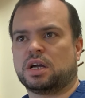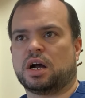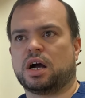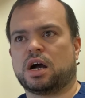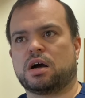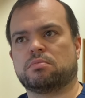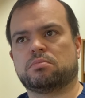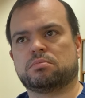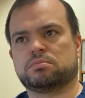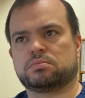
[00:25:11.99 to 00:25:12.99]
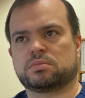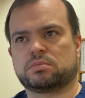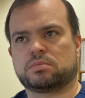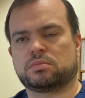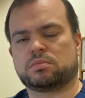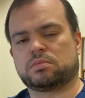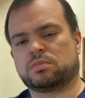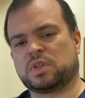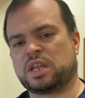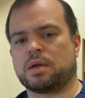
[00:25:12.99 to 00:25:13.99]

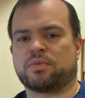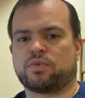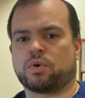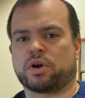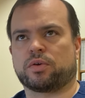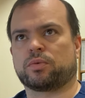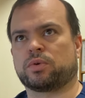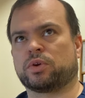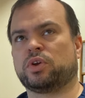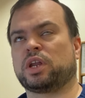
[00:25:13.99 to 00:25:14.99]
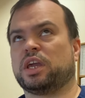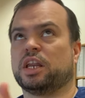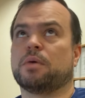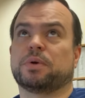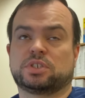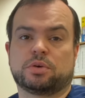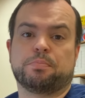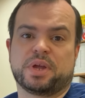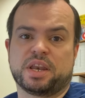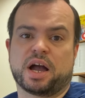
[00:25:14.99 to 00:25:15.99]
the day before, or you can eat up until
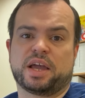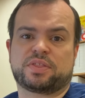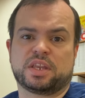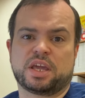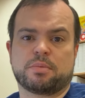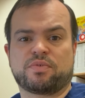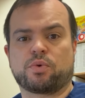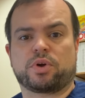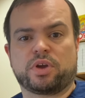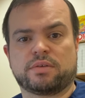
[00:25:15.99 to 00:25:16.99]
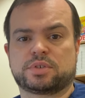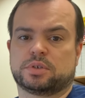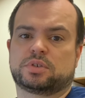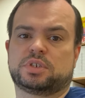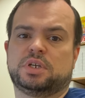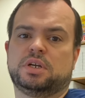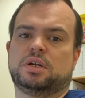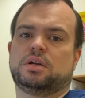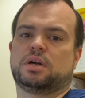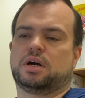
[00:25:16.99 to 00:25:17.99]
midnight the day before you have surgery.
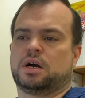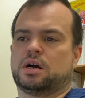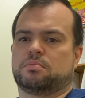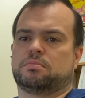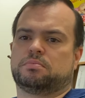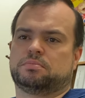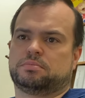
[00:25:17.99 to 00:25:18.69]
And